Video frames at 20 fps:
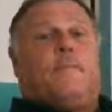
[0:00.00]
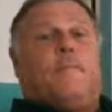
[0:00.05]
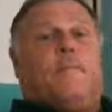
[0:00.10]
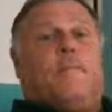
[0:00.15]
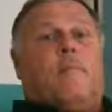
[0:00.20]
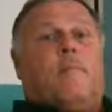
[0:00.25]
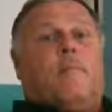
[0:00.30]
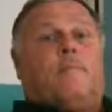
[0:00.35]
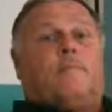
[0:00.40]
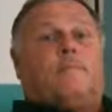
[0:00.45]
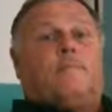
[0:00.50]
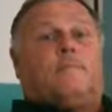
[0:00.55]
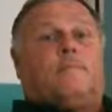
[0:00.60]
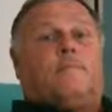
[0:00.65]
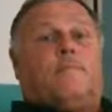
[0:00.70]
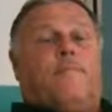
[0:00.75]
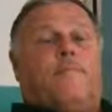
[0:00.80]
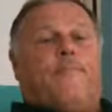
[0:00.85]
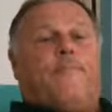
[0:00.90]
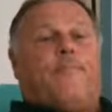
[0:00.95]
And how
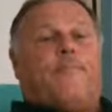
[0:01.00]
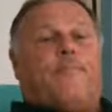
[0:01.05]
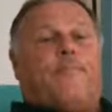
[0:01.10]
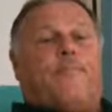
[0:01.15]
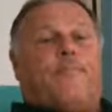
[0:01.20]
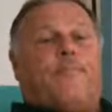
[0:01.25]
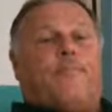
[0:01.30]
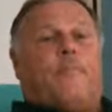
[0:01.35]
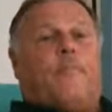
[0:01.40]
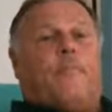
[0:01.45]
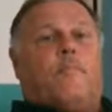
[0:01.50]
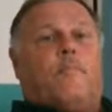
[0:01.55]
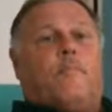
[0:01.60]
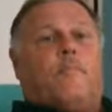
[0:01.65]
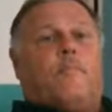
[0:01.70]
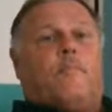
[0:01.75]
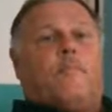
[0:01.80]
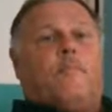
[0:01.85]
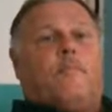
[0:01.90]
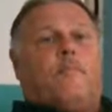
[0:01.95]
was Doctor
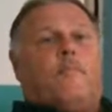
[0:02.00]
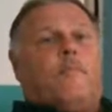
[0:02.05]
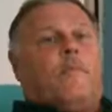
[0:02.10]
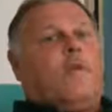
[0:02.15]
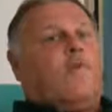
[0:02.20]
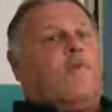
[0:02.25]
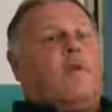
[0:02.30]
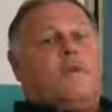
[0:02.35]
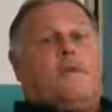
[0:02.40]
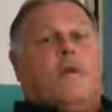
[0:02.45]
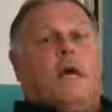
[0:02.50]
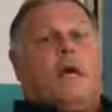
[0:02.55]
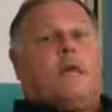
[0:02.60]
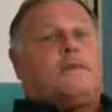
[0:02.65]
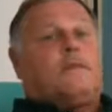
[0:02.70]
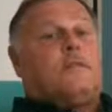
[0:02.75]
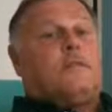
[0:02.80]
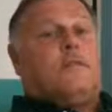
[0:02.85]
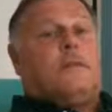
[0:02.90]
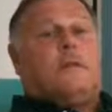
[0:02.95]
Gavaldon?
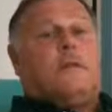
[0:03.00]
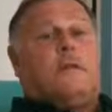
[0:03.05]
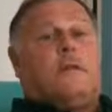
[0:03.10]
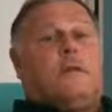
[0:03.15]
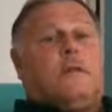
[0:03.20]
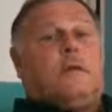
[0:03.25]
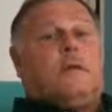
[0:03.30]
Fantastic.